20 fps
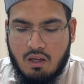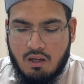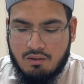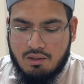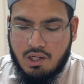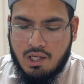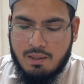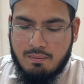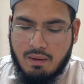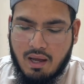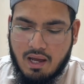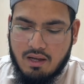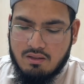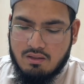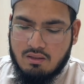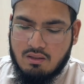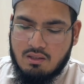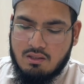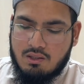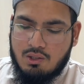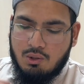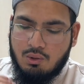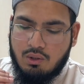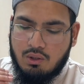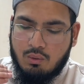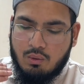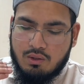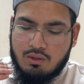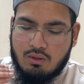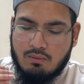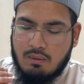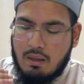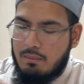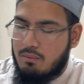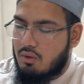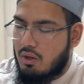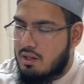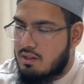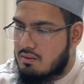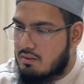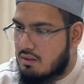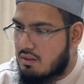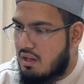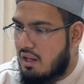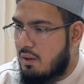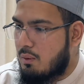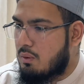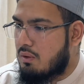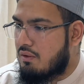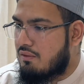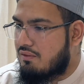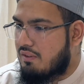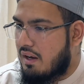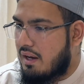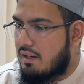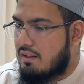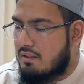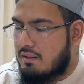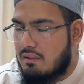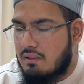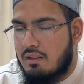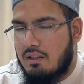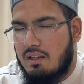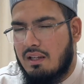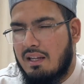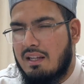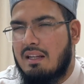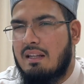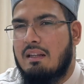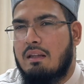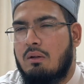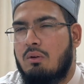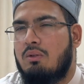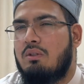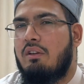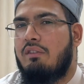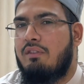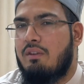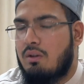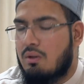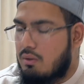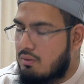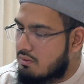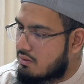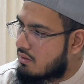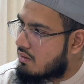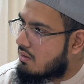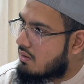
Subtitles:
Now imagine a student was to memorize it, he would find it a little difficult.